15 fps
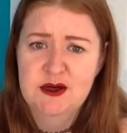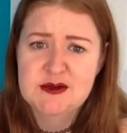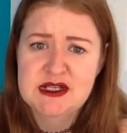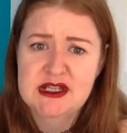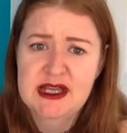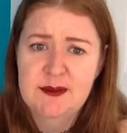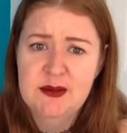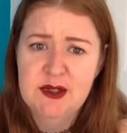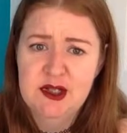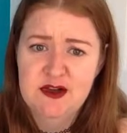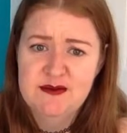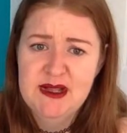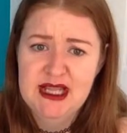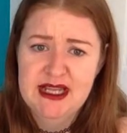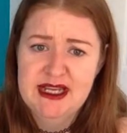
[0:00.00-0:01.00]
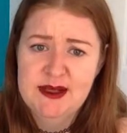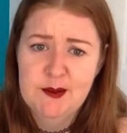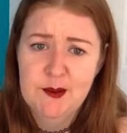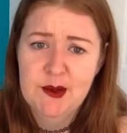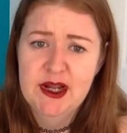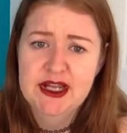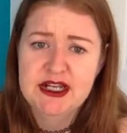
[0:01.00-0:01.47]
I was going to get blown off
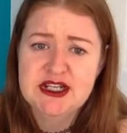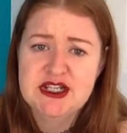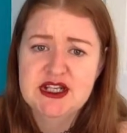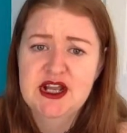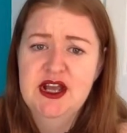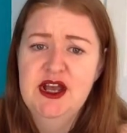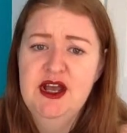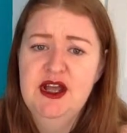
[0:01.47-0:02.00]
Millennium Bridge.